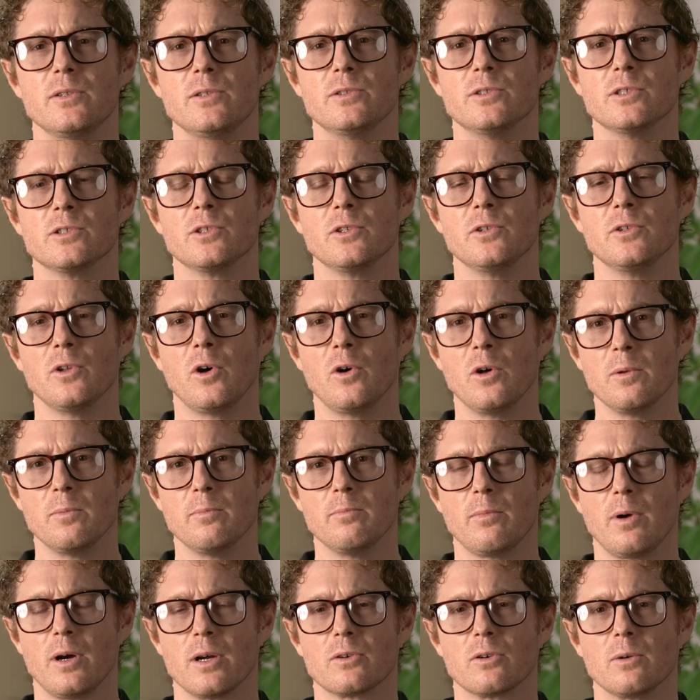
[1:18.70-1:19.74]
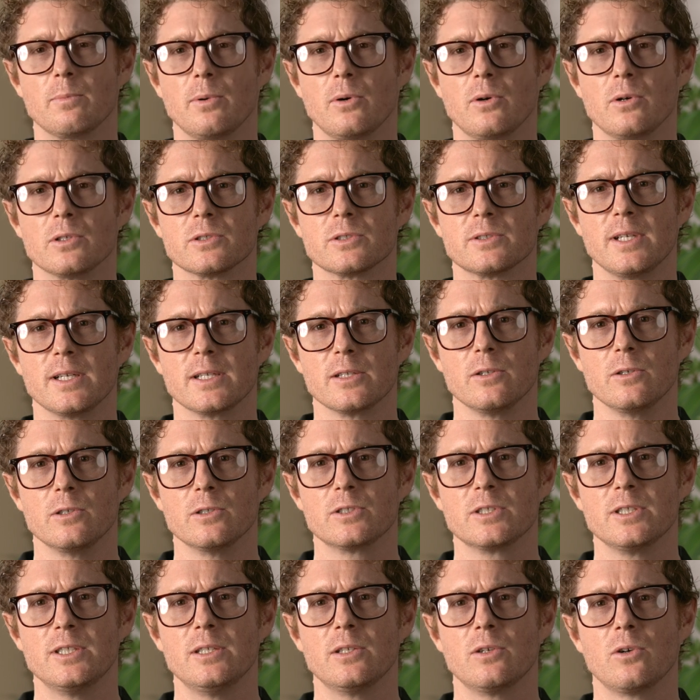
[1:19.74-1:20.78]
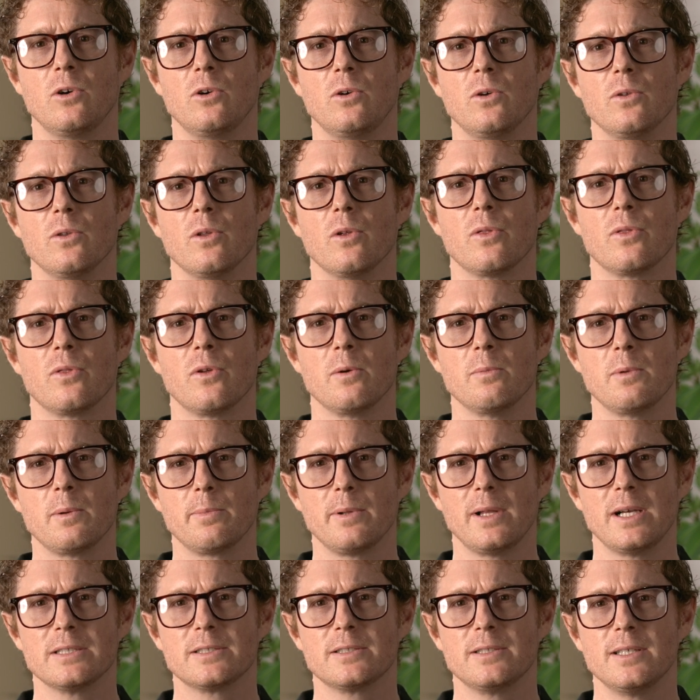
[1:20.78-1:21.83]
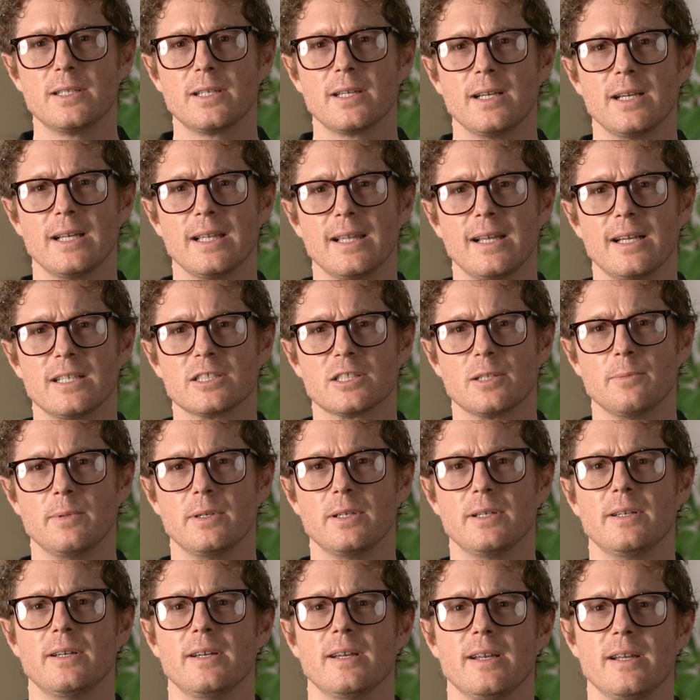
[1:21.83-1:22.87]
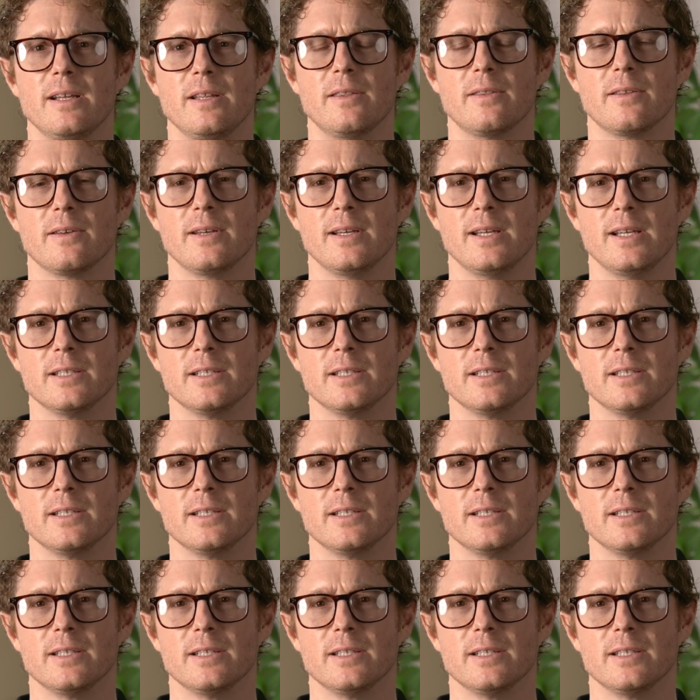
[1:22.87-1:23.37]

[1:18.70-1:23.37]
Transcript: uses a non-microporous technology called thermoplastic elastomer ether